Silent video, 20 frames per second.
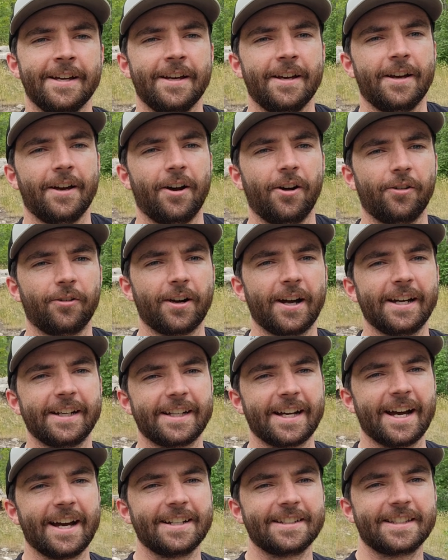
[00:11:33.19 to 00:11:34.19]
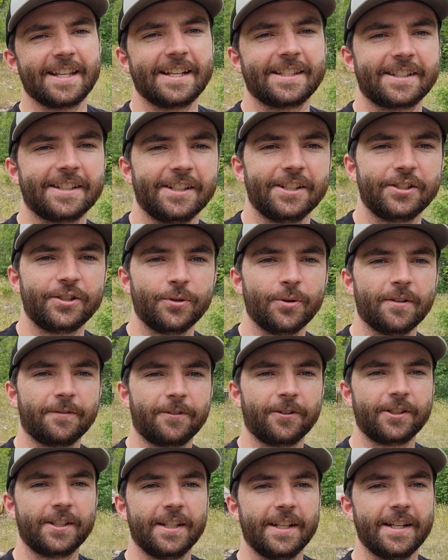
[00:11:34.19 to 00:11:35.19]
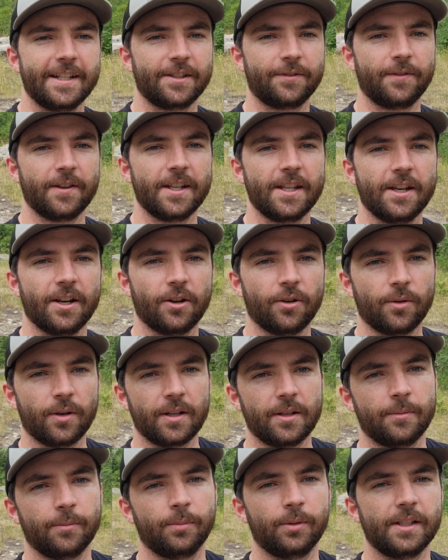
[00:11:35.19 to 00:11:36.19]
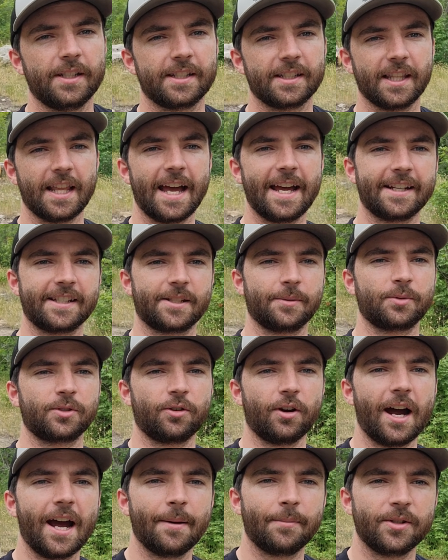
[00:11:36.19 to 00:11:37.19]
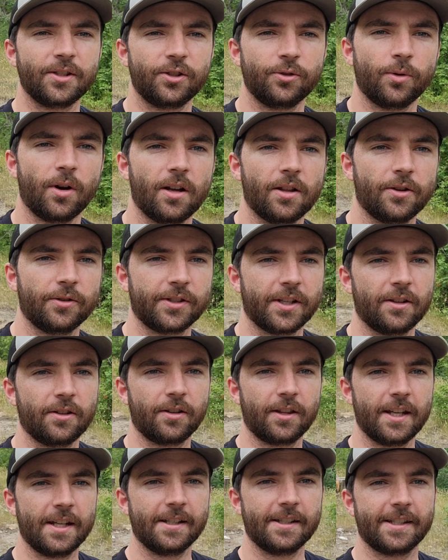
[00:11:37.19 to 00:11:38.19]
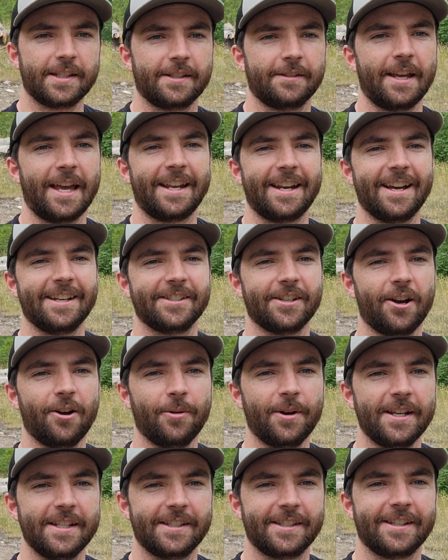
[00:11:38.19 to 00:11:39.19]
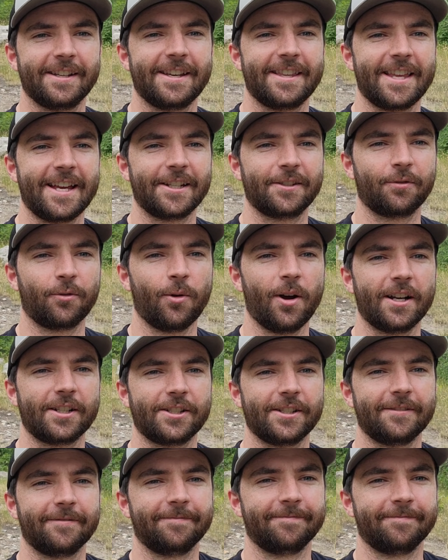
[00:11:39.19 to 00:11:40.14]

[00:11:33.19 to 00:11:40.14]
All right, guys, that's gonna do it for today's video. Please like, subscribe, and do all those other things. And as always, thanks for watching.